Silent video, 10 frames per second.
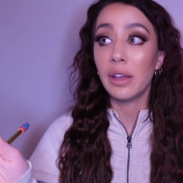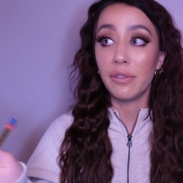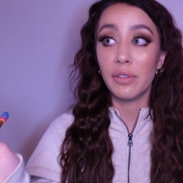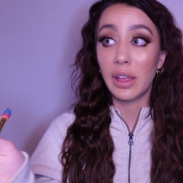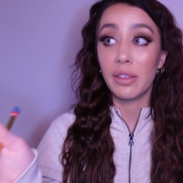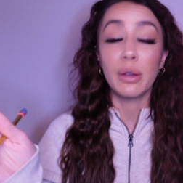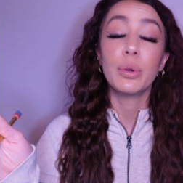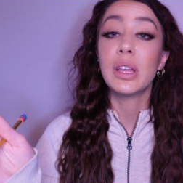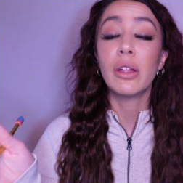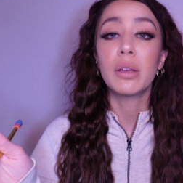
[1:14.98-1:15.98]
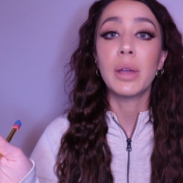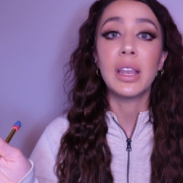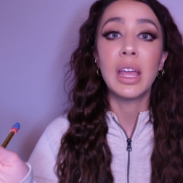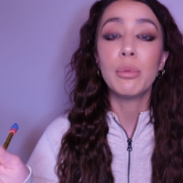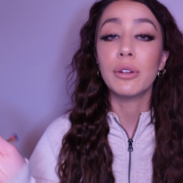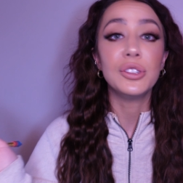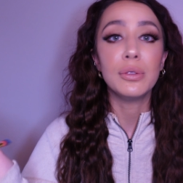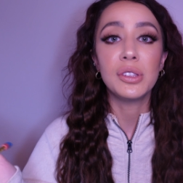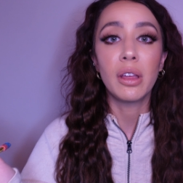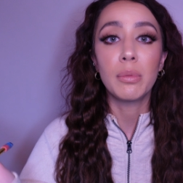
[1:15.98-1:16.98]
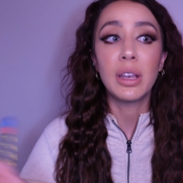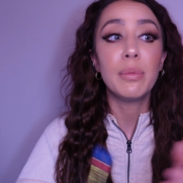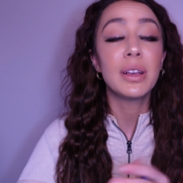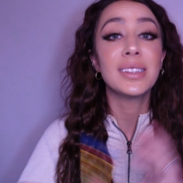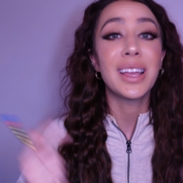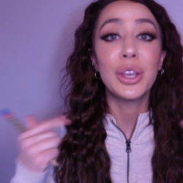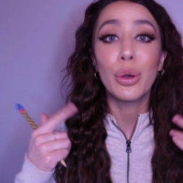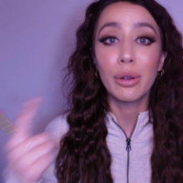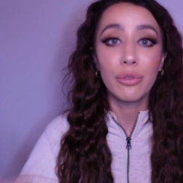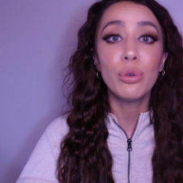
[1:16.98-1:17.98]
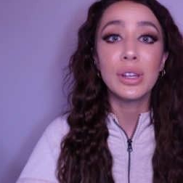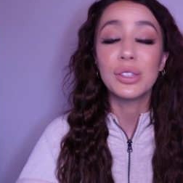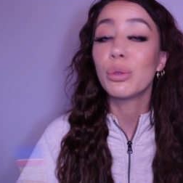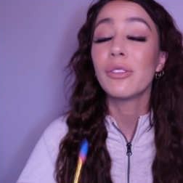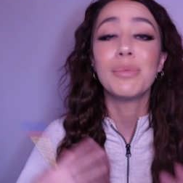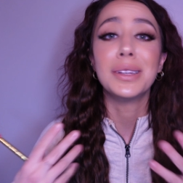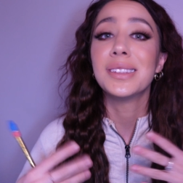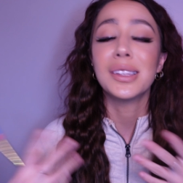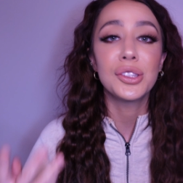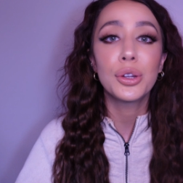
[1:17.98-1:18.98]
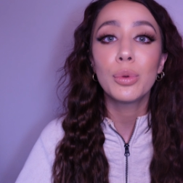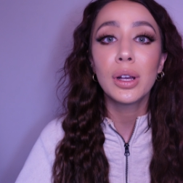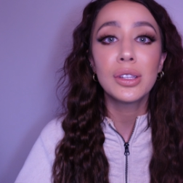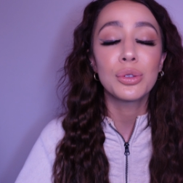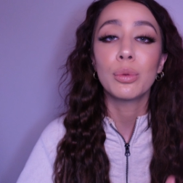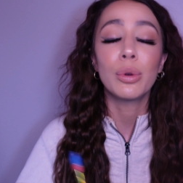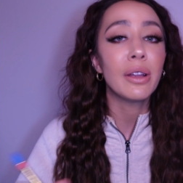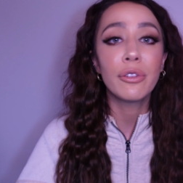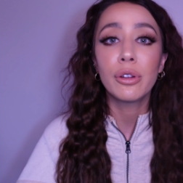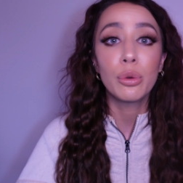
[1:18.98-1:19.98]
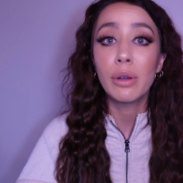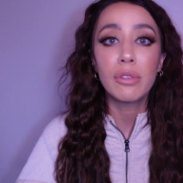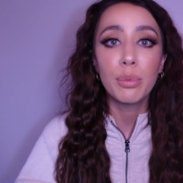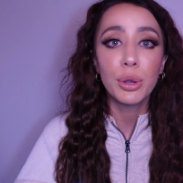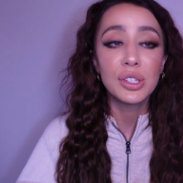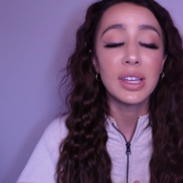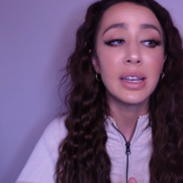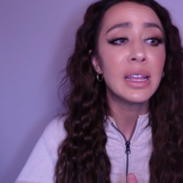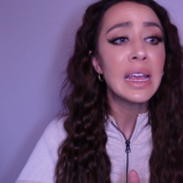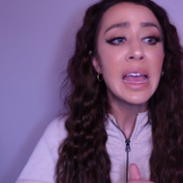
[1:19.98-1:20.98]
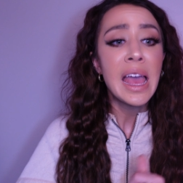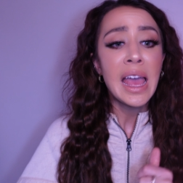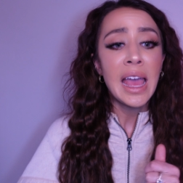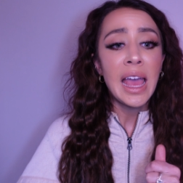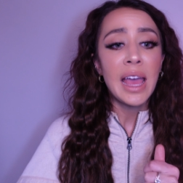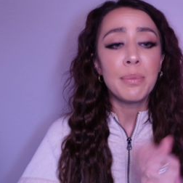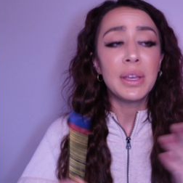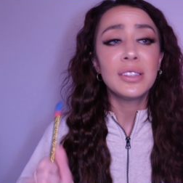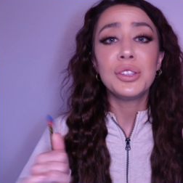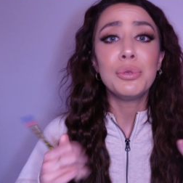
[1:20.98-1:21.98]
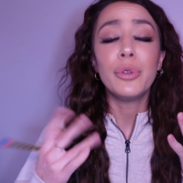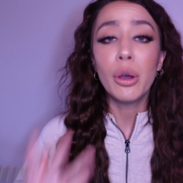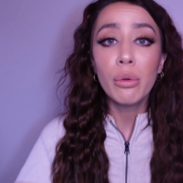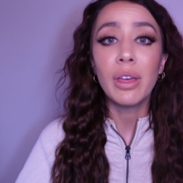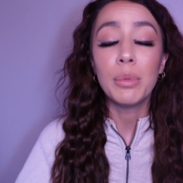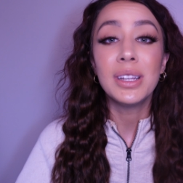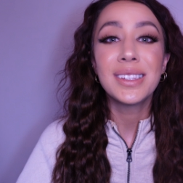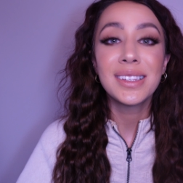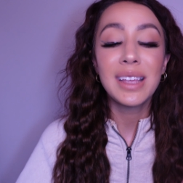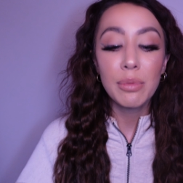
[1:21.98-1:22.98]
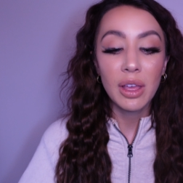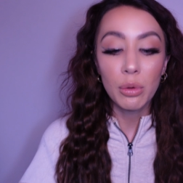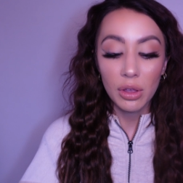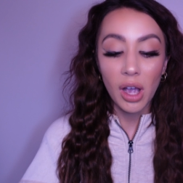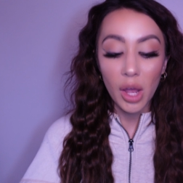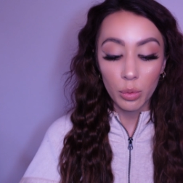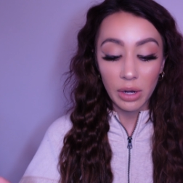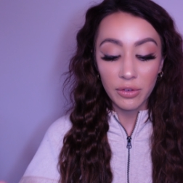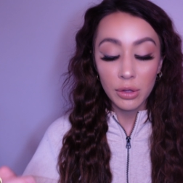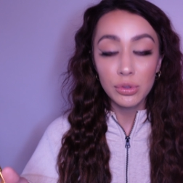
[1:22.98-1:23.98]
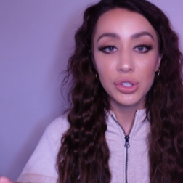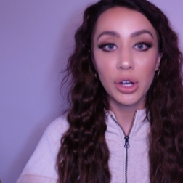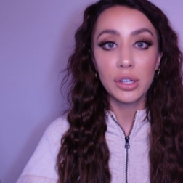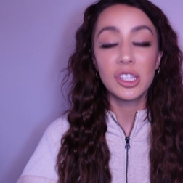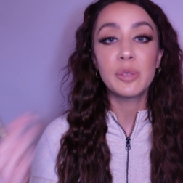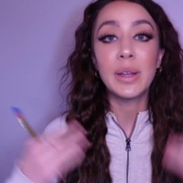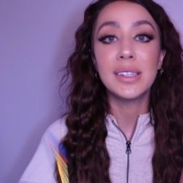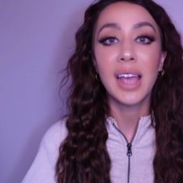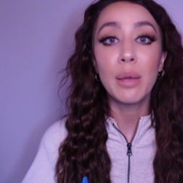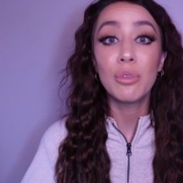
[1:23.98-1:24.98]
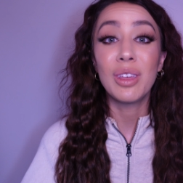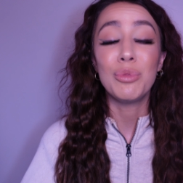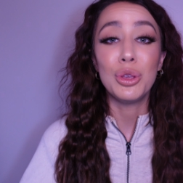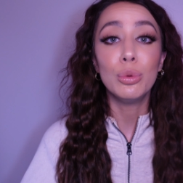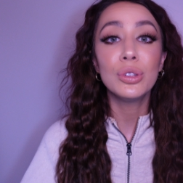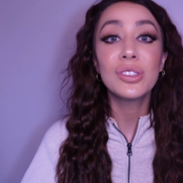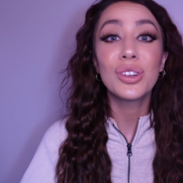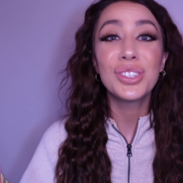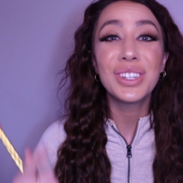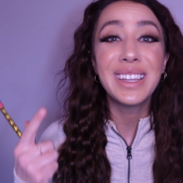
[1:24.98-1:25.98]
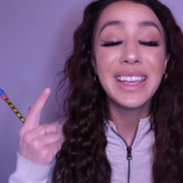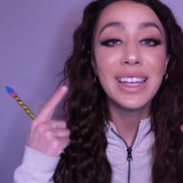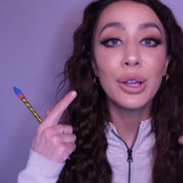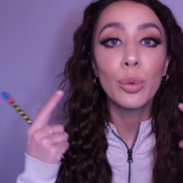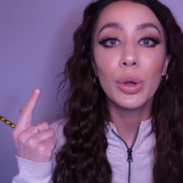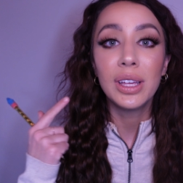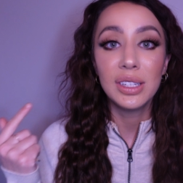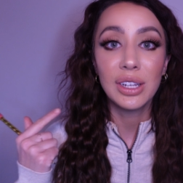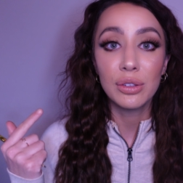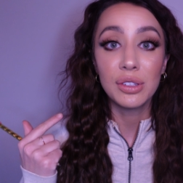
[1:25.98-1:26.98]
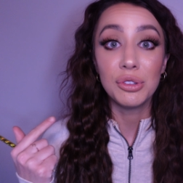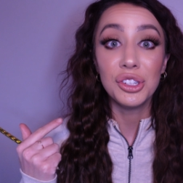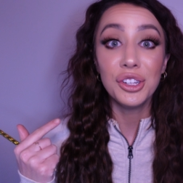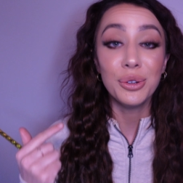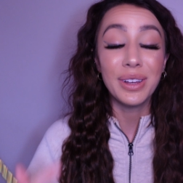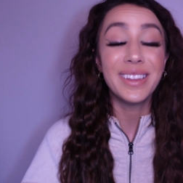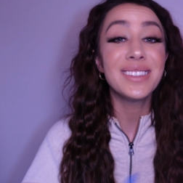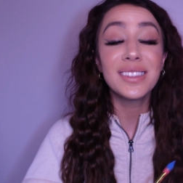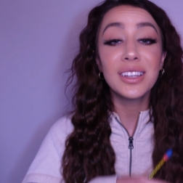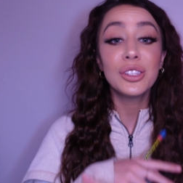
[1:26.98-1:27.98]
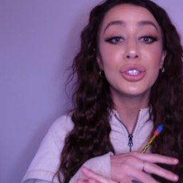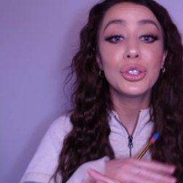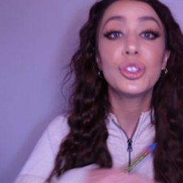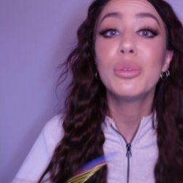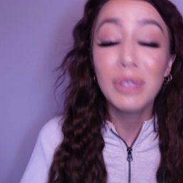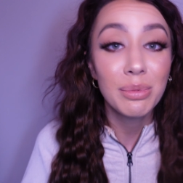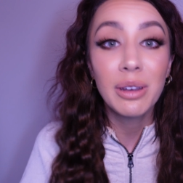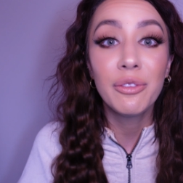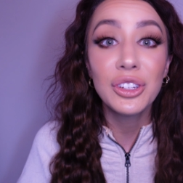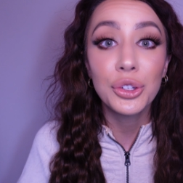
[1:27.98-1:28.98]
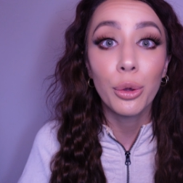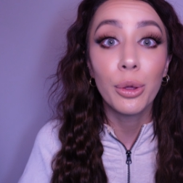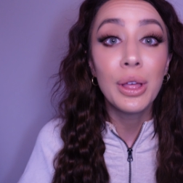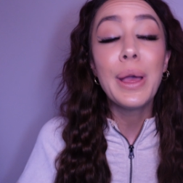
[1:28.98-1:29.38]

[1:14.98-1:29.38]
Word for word: if like they were yelling my name or if she was yelling my name because I know her voice, or if my sister was, or whatever, whoever the person because you know them and it's the same thing with god whenever you start to spend time with him you will start to hear what he tells you to do and this is extremely beneficial